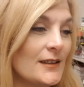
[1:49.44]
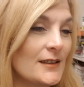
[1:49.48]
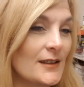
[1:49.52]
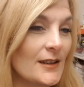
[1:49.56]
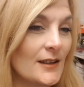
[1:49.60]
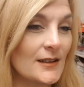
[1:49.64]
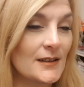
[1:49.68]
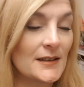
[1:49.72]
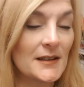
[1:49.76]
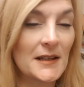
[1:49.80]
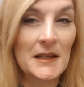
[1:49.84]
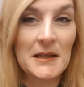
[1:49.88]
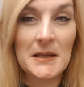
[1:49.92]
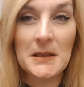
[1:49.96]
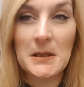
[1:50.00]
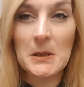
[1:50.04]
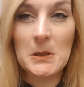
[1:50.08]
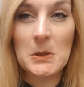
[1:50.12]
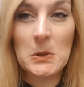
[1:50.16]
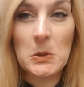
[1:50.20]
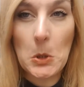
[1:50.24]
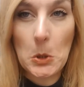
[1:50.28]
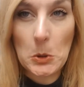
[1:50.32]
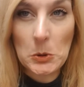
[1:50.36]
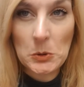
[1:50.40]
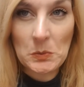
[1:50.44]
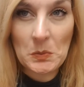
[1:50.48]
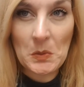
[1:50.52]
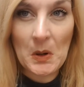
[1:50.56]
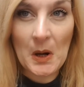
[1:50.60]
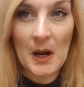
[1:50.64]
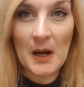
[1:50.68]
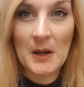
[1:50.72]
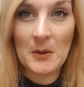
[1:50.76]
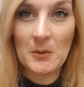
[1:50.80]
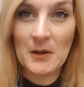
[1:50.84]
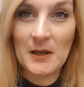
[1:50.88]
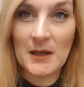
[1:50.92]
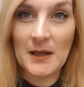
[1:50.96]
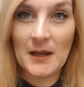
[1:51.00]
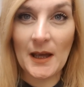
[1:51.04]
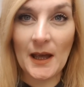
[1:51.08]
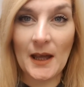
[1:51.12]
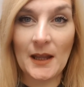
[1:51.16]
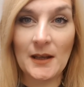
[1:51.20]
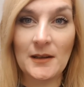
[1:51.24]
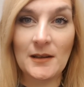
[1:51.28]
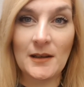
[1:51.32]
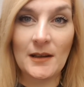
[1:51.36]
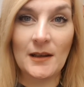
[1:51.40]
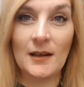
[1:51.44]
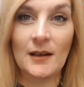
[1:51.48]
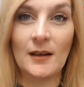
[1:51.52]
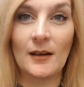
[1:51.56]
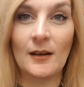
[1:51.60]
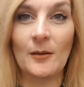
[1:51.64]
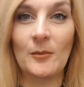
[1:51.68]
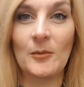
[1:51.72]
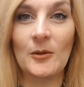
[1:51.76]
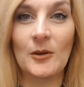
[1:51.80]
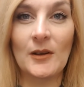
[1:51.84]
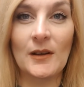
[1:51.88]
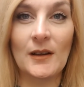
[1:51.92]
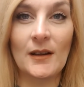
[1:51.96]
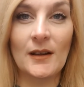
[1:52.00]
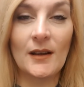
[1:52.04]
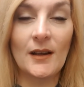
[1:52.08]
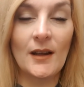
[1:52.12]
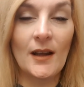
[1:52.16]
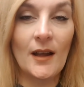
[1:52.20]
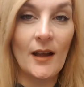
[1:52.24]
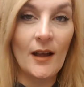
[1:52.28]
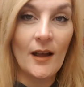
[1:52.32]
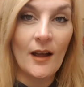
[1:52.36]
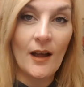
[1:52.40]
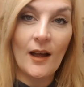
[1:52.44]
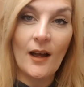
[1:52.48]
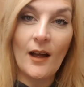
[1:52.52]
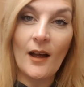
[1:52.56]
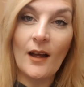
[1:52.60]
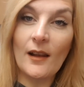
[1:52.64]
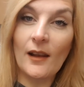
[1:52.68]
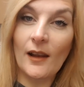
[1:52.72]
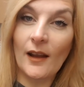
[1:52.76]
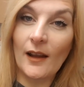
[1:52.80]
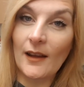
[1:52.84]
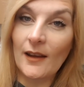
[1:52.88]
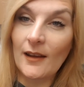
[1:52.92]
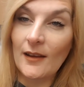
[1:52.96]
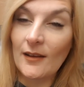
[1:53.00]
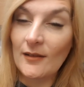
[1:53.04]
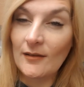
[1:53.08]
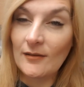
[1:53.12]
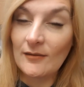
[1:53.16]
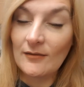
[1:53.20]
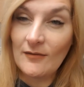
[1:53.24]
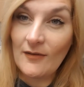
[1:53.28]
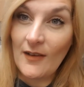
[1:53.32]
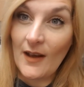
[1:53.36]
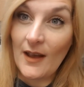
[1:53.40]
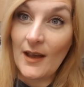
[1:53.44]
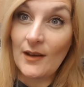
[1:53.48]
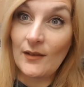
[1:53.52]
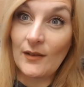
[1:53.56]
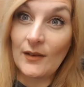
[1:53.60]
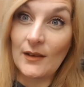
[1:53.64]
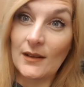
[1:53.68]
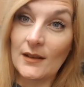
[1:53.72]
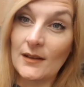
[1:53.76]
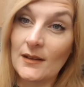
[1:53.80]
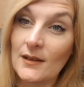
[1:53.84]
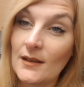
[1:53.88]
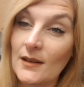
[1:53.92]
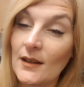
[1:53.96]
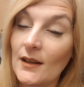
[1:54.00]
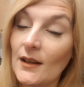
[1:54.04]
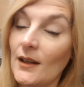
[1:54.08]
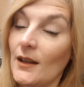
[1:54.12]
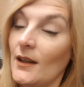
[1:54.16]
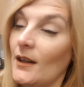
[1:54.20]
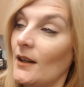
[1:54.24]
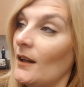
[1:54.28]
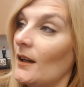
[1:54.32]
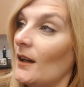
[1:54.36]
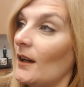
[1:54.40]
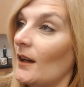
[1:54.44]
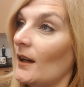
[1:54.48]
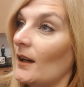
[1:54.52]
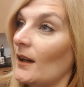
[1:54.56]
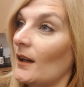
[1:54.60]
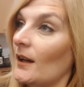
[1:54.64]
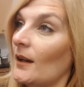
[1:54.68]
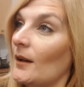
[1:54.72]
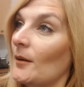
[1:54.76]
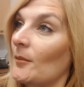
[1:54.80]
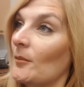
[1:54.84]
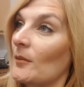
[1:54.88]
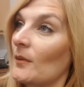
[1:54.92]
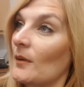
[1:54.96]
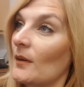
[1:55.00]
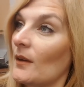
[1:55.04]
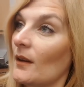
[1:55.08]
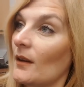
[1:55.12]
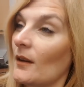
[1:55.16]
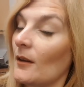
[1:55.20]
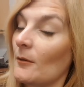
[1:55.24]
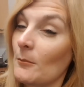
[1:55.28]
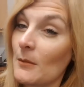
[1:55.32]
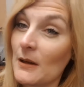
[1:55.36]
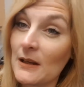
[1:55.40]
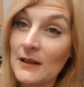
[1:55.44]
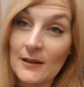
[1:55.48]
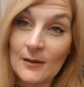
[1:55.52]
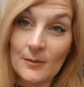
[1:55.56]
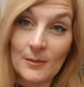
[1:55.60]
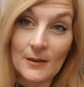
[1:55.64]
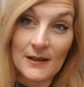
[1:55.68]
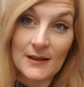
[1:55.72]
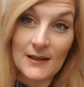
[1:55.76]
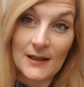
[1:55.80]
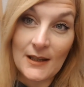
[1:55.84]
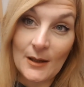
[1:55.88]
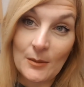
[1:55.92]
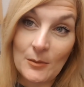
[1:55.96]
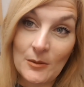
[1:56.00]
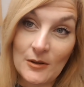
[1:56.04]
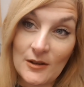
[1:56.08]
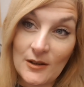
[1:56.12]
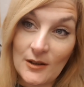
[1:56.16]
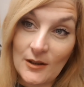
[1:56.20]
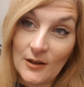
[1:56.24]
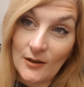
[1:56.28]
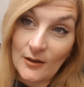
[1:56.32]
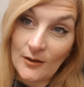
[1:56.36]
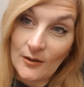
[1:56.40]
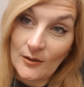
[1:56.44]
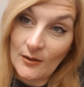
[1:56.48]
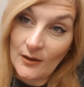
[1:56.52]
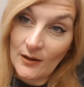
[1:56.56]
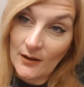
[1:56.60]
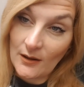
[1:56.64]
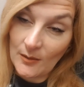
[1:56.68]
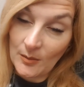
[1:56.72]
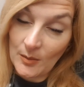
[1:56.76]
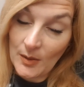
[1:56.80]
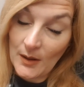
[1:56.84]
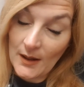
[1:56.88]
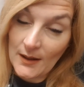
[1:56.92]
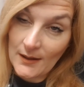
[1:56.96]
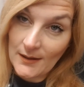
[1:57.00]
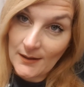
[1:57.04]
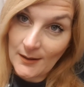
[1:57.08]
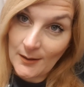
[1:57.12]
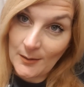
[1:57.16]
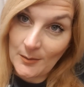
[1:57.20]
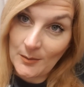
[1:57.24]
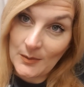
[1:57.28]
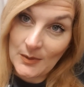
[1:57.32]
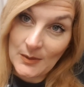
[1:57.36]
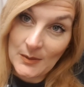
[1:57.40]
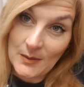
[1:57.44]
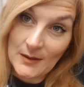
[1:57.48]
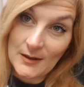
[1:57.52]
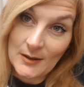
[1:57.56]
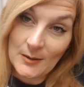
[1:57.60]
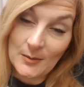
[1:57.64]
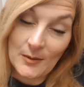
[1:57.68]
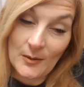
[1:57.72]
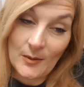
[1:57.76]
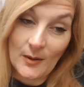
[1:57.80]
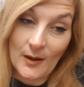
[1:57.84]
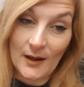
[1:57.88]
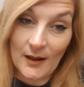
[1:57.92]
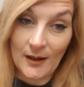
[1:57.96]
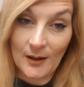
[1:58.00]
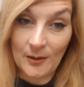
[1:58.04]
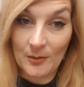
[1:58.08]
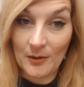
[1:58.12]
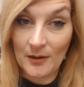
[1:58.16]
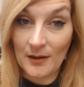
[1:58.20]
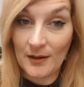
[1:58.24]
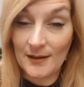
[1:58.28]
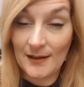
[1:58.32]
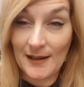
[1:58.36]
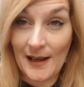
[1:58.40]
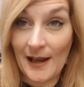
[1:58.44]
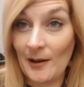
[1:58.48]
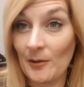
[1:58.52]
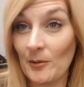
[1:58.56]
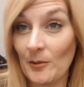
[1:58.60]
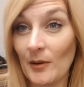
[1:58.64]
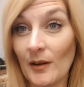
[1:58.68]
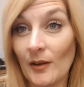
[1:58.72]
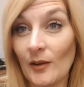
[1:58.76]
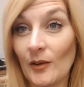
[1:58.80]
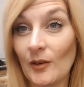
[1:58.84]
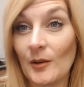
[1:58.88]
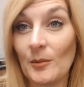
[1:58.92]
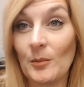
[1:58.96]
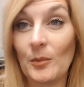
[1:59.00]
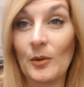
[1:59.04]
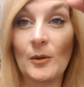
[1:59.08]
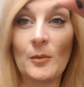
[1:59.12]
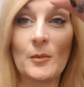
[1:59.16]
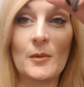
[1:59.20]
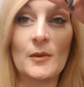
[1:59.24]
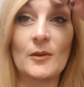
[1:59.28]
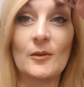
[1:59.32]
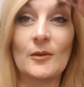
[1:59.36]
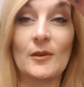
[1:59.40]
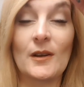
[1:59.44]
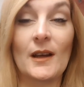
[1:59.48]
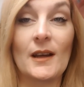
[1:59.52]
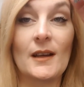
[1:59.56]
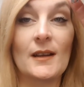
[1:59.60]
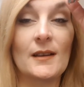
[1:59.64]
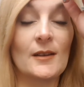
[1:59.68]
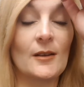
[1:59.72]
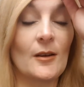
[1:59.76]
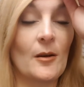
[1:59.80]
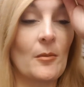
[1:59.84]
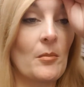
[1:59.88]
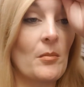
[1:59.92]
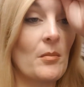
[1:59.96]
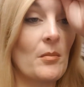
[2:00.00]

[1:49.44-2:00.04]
So it's like, it's not my weekend in and I'm doing like favours. I'm meant to be a team of two and the person I'm supposed to be working with is out on appointments all day, so I'm